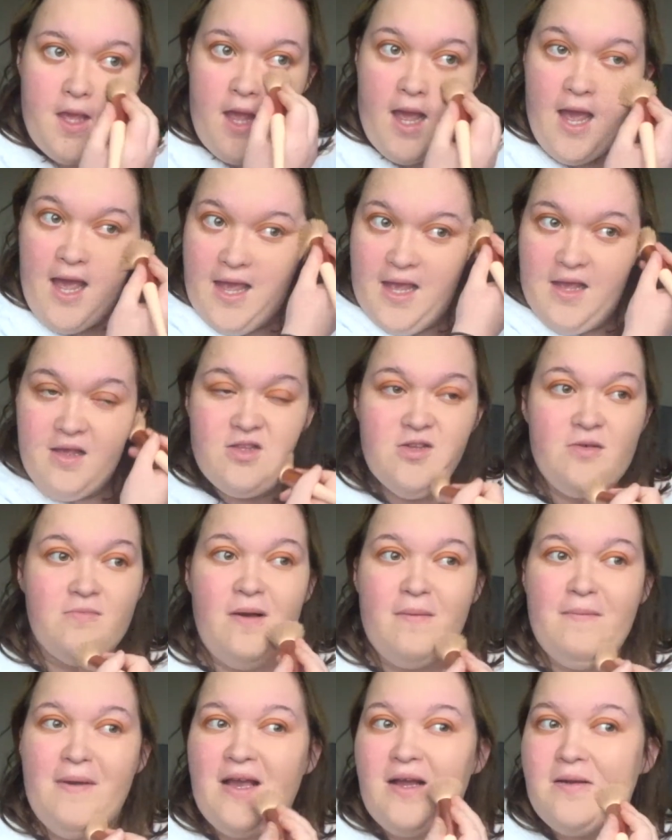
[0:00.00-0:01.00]
hate doing
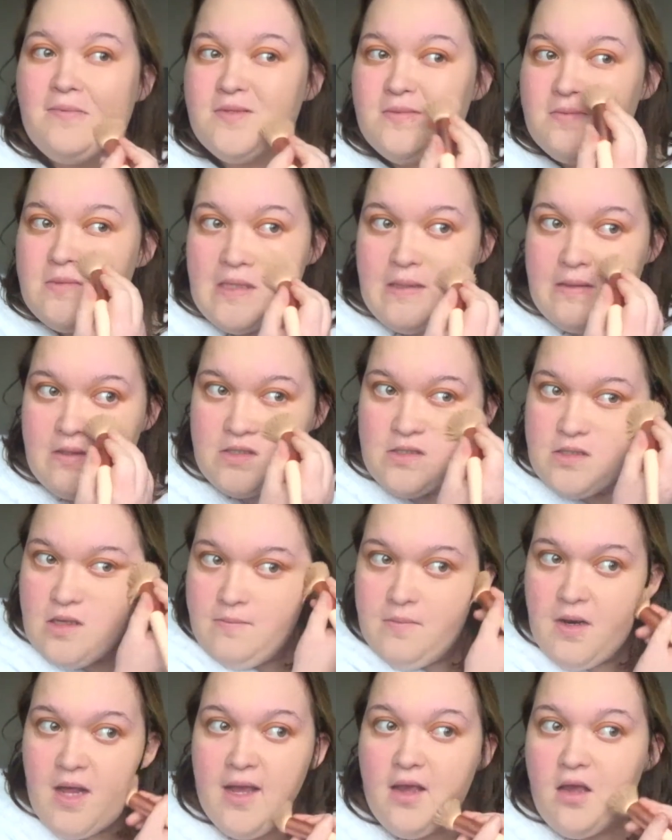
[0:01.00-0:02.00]
my makeup sometimes because
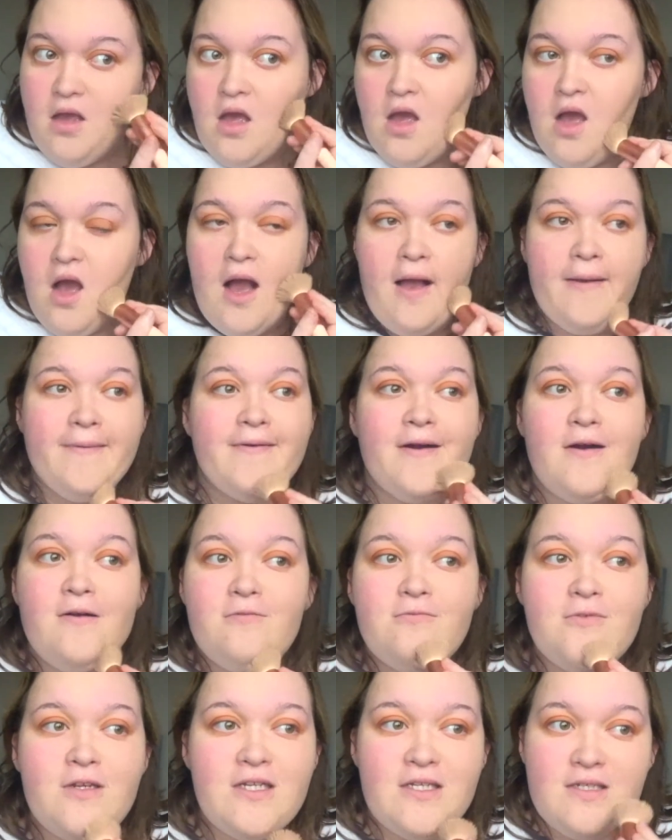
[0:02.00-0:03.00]
I'm like, I can't
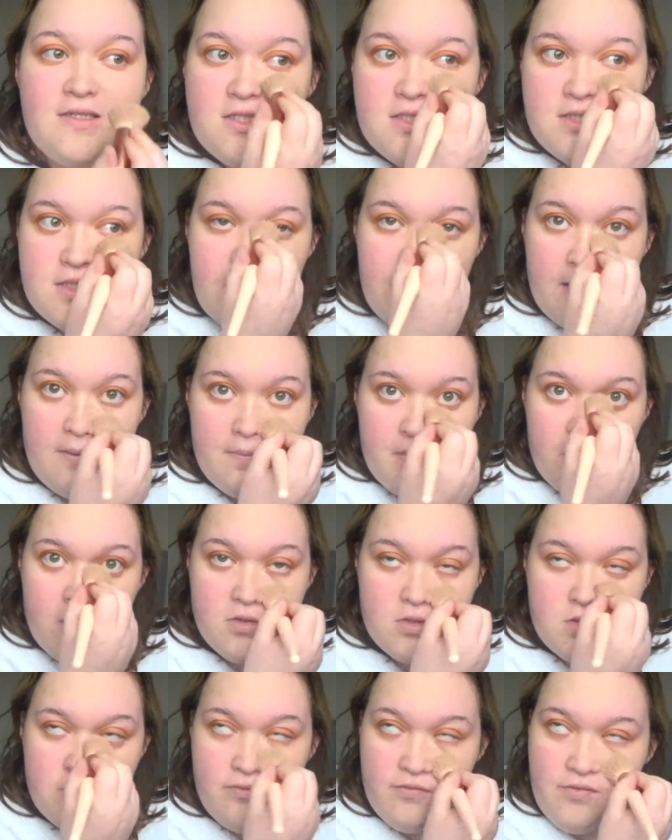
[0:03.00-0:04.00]
really see
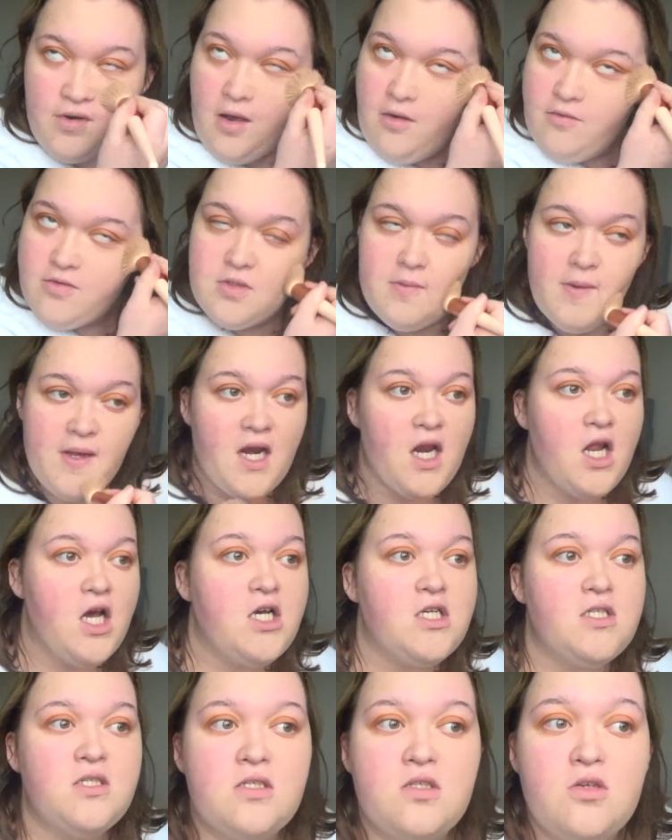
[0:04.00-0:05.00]
because of like, obviously my
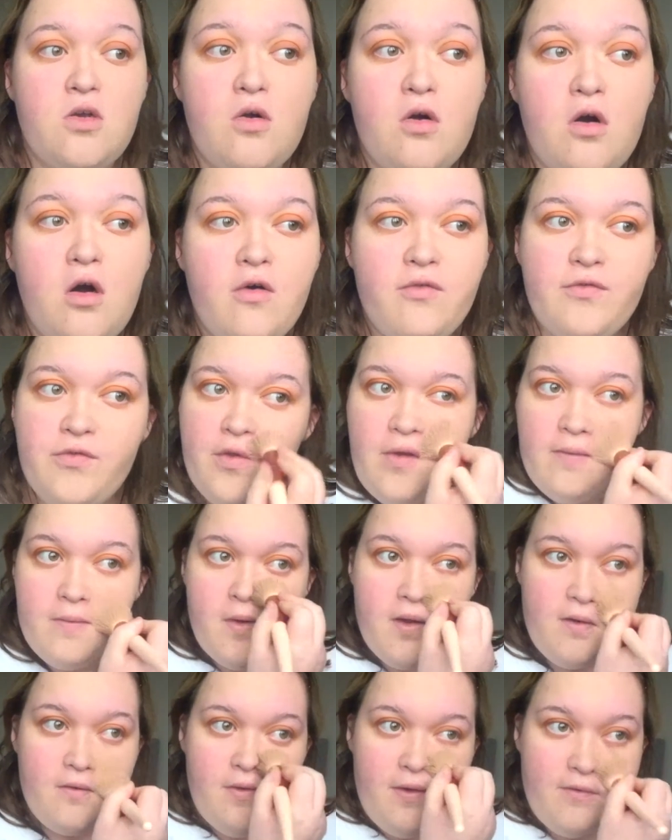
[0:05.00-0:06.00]
glasses are off, so I'm
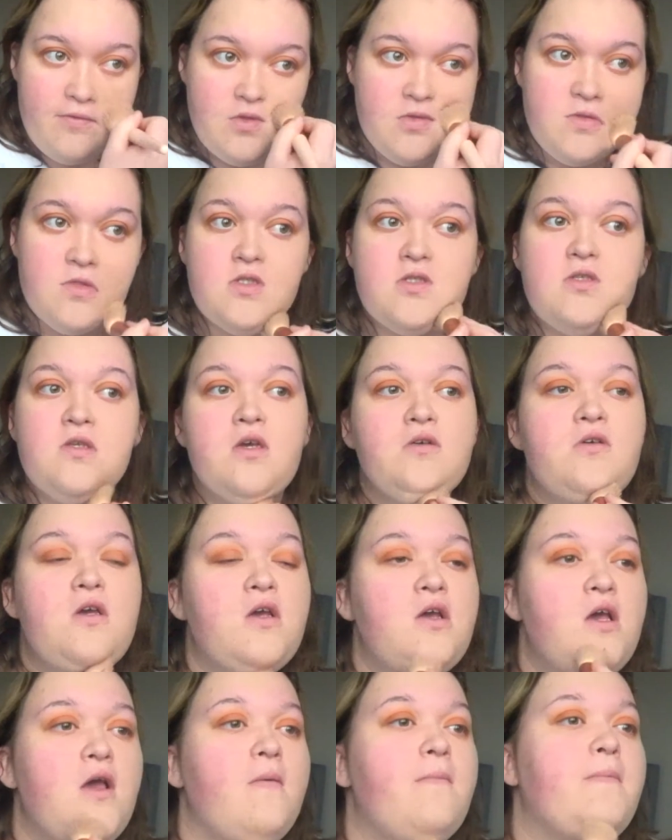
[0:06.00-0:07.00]
kind of having just to,
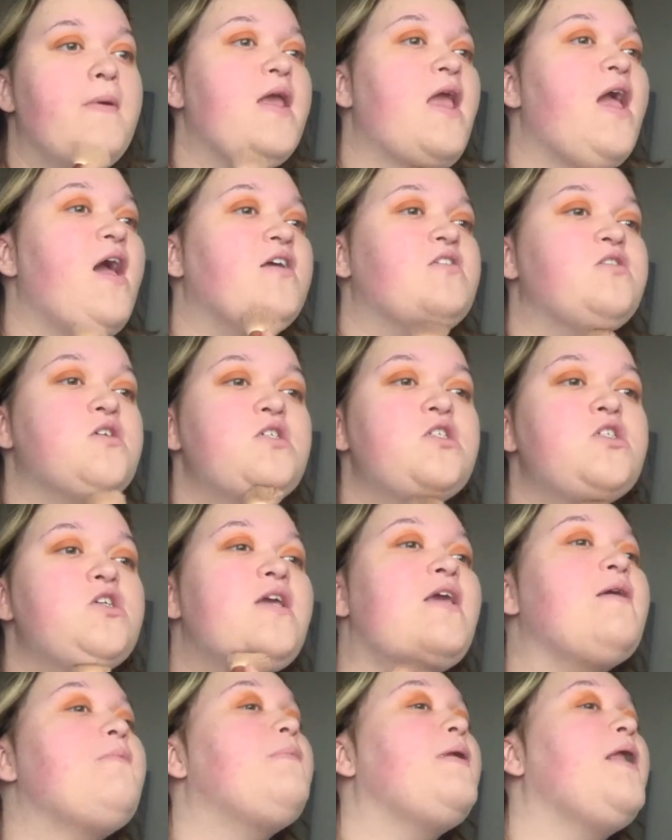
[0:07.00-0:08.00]
but yeah, as long as you
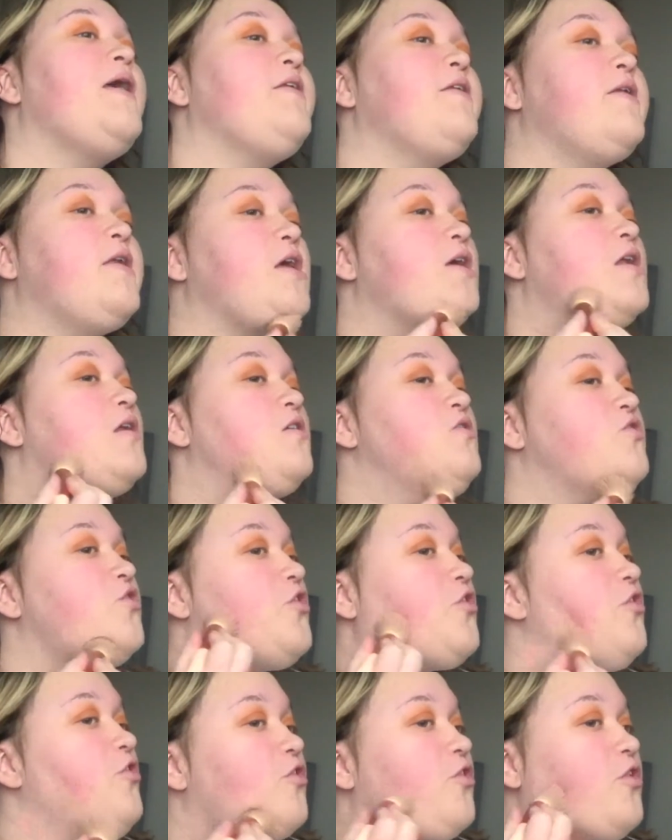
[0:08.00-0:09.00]
keep blending and
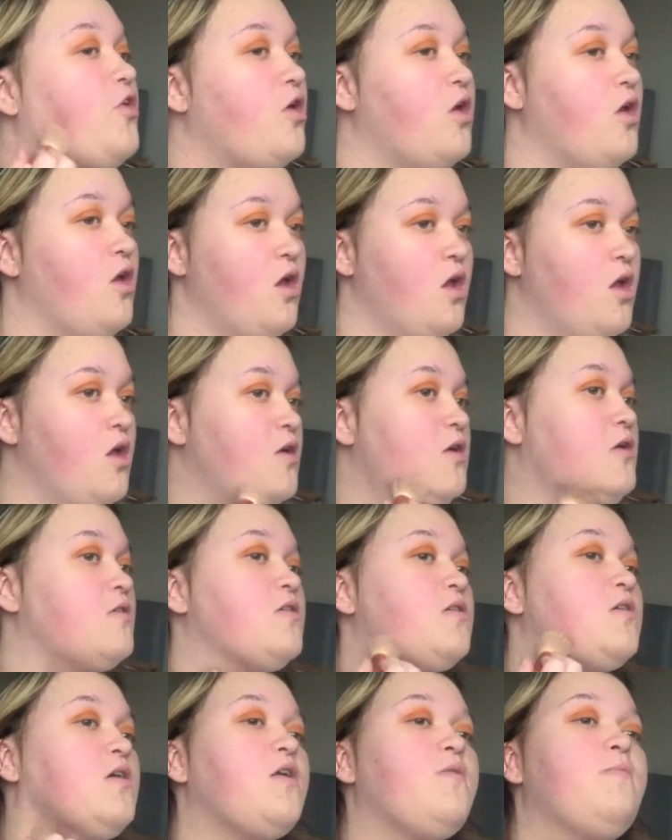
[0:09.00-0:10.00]
just
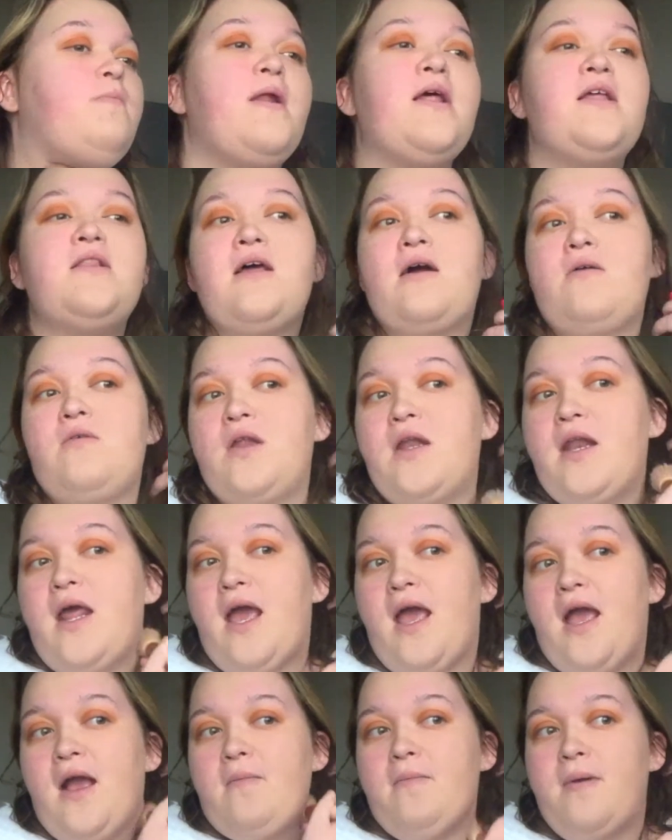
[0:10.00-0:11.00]
kind of blend down your
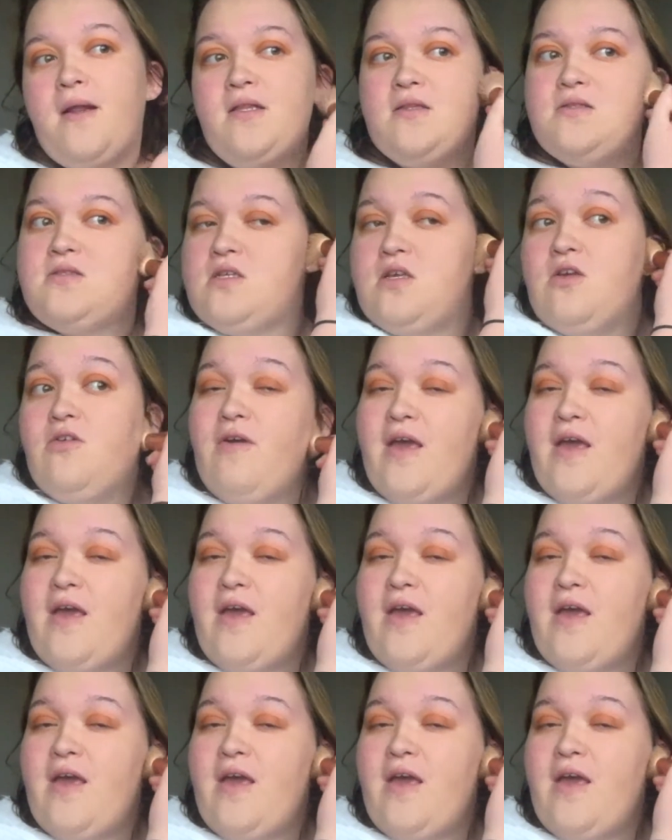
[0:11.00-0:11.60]
neck, blend to your